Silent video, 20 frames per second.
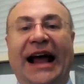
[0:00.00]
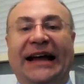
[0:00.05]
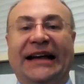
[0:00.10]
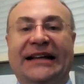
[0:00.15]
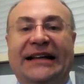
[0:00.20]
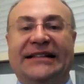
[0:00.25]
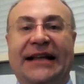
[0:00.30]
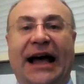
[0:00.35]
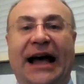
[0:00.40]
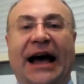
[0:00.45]

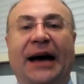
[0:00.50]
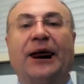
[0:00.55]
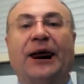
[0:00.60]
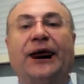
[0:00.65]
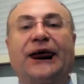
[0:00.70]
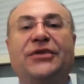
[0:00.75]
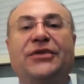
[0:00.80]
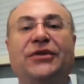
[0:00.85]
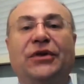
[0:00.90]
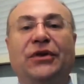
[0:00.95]
and it's
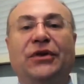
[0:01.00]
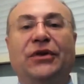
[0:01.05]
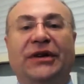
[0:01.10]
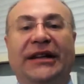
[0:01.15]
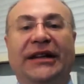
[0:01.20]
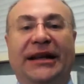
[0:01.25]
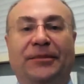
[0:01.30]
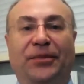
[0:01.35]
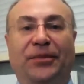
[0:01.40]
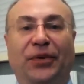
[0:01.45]

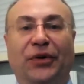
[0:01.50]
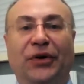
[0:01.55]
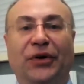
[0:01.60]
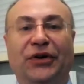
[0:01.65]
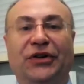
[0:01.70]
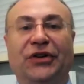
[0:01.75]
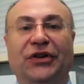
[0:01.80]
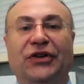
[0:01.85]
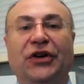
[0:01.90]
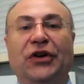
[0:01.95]
absolutely
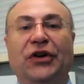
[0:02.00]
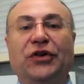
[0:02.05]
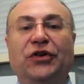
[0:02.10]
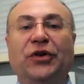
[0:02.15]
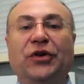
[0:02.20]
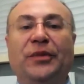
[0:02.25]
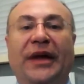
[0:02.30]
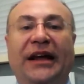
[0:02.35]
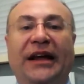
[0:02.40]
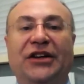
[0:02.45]
important
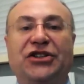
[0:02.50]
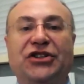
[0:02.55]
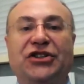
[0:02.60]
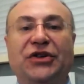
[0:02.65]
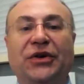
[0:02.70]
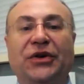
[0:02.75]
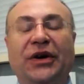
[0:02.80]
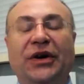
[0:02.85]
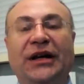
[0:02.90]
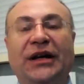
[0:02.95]
to make
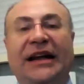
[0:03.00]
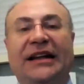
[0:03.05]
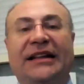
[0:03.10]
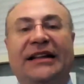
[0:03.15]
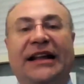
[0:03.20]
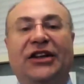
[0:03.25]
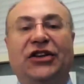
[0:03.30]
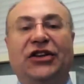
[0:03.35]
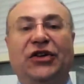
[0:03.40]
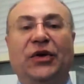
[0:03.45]
sure
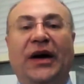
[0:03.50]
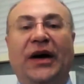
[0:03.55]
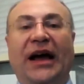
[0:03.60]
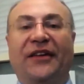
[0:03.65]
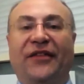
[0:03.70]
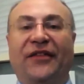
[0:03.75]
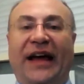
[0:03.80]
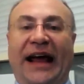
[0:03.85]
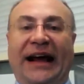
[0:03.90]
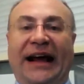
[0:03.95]
that you
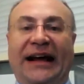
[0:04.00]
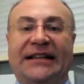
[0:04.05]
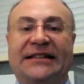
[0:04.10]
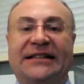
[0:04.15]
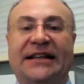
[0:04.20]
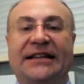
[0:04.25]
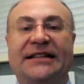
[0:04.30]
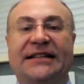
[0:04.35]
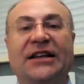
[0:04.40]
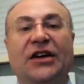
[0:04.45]
have
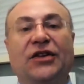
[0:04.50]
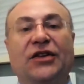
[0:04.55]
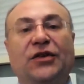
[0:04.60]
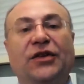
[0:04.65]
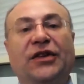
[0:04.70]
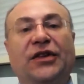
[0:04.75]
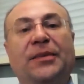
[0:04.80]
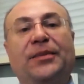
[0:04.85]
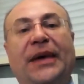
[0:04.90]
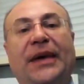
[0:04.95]
access access
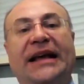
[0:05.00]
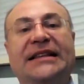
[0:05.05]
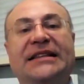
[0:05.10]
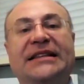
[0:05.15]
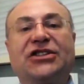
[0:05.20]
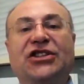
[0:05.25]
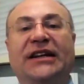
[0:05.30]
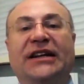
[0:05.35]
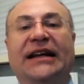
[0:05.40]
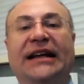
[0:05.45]
to the
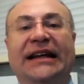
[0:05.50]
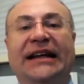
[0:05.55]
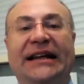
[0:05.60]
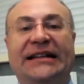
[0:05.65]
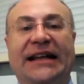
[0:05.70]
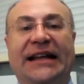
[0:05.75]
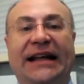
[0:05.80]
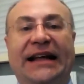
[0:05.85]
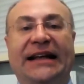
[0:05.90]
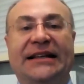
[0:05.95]
best
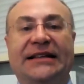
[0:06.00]
genetic